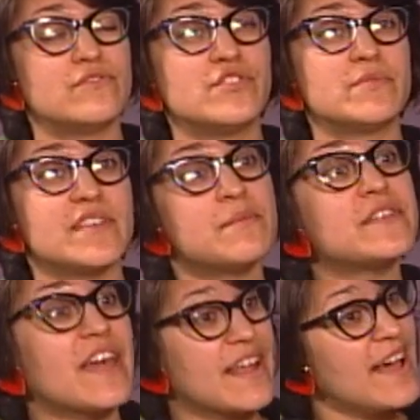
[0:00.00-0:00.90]
she was able to
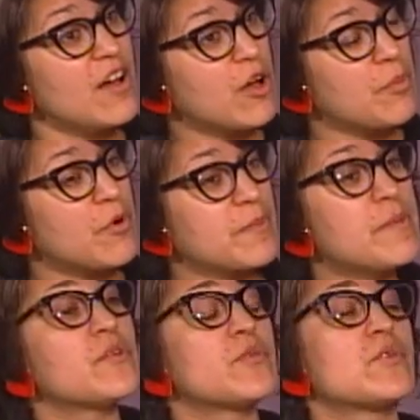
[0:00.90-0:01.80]
get help or
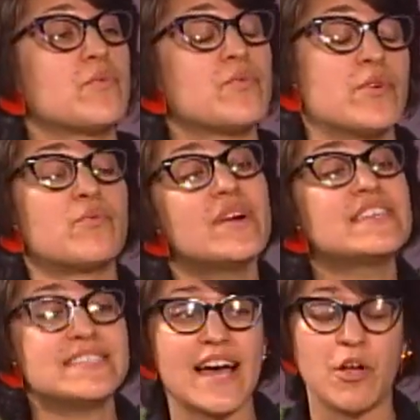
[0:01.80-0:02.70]
people who were
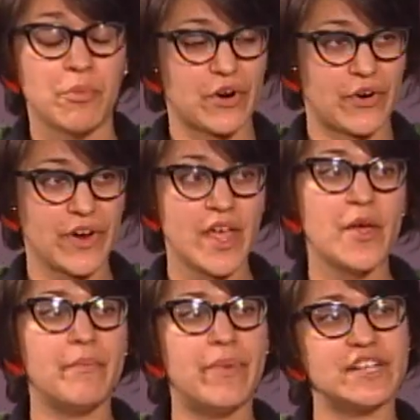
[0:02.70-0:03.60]
willing to help her, mm
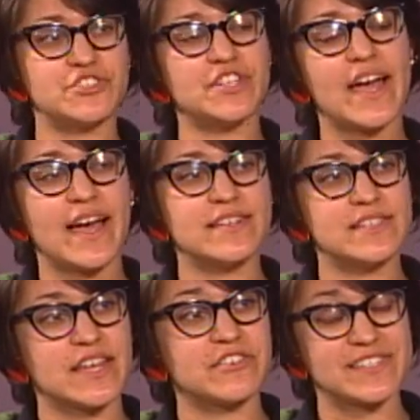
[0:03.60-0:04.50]
-hmm. but she had to
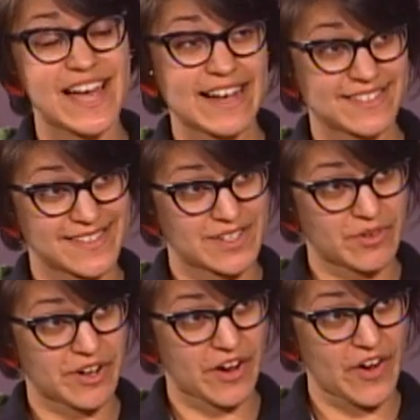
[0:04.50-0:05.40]
get her taxes in
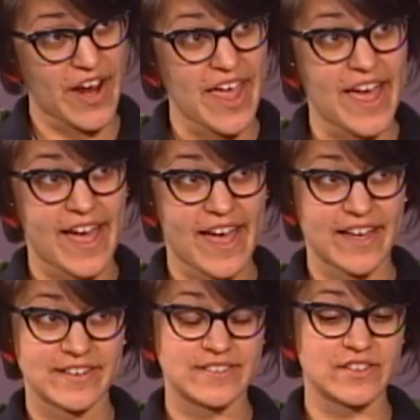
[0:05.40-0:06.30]
order. Ah.
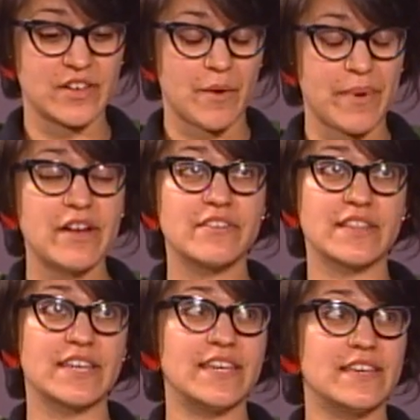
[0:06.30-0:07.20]
And
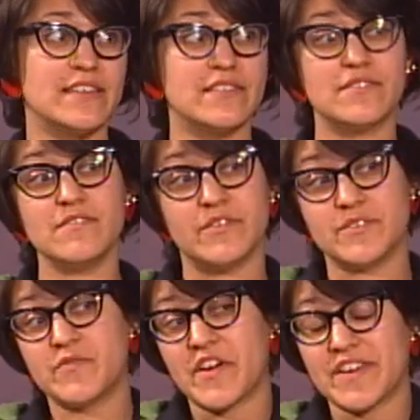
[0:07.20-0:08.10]
apparently, you know,
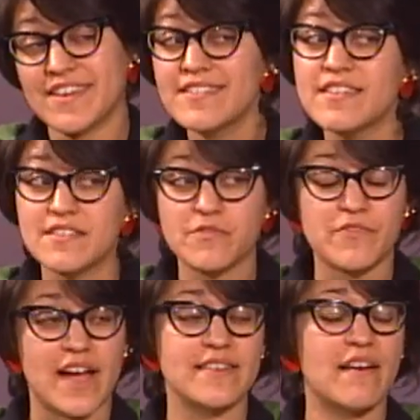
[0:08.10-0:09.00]
it's very easy to
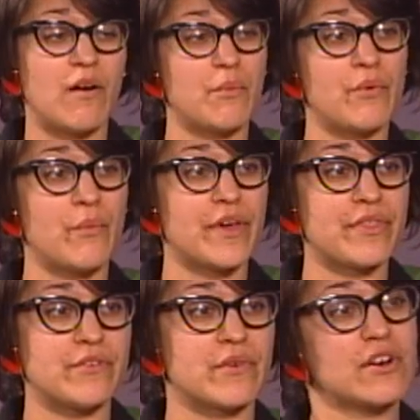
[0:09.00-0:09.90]
find help with
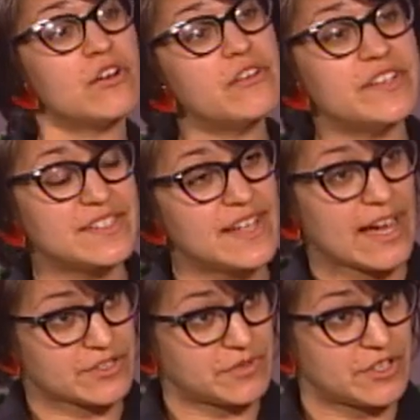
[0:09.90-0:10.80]
your current
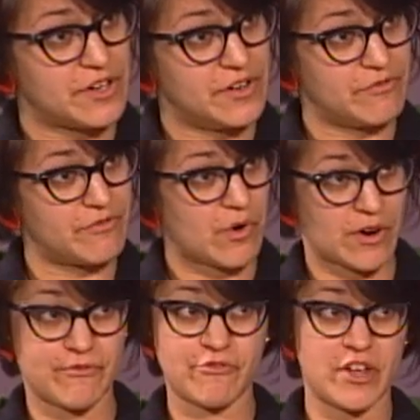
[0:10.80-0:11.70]
tax return for
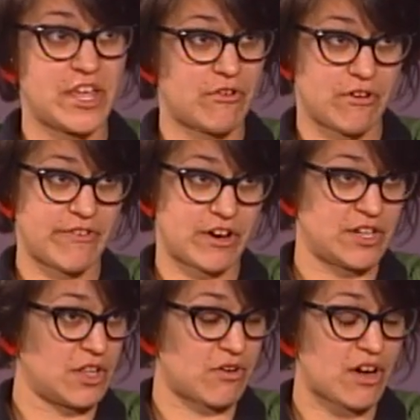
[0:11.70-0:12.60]
mm. free or very
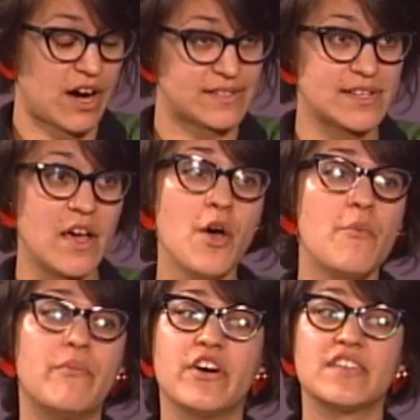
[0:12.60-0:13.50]
low cost,
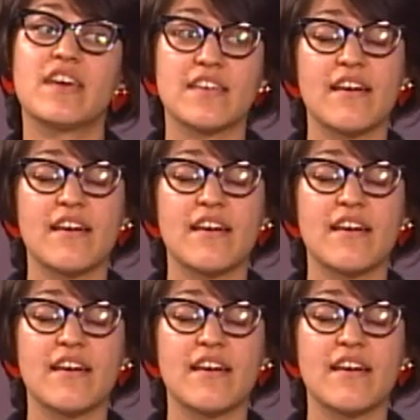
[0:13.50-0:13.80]
but getting